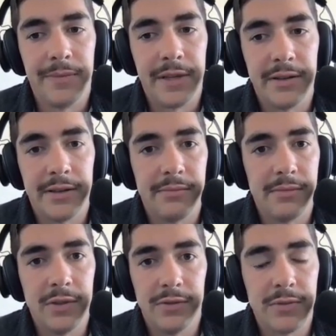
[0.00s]

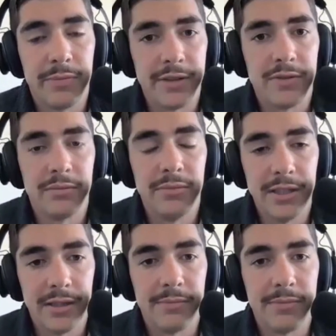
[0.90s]
sponsoring
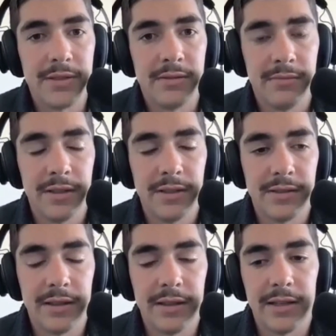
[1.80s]
meetups, things
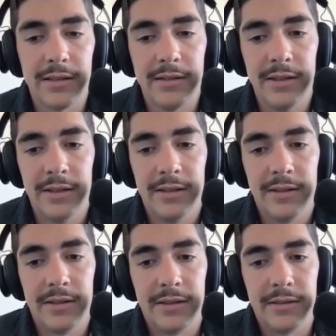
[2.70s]
like that.
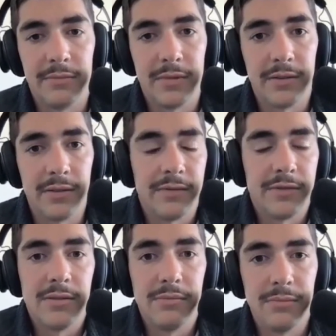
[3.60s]

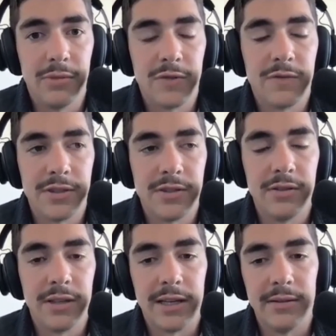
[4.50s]
Obviously, most funds
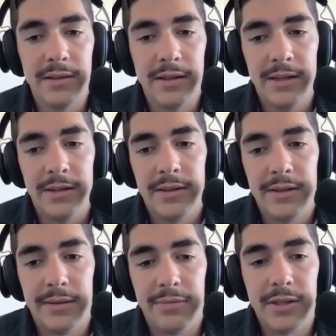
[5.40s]
do that.
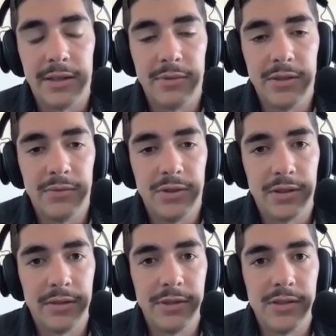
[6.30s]
But yeah, we
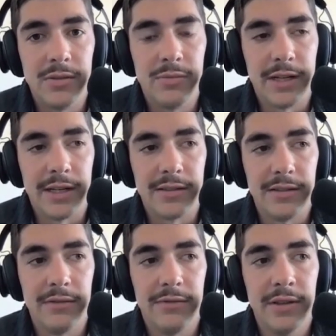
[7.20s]
try to be super
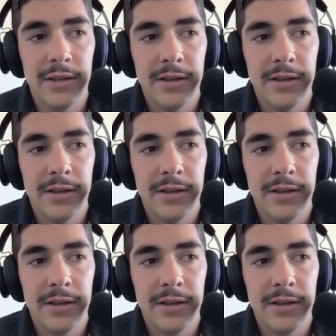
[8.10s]
active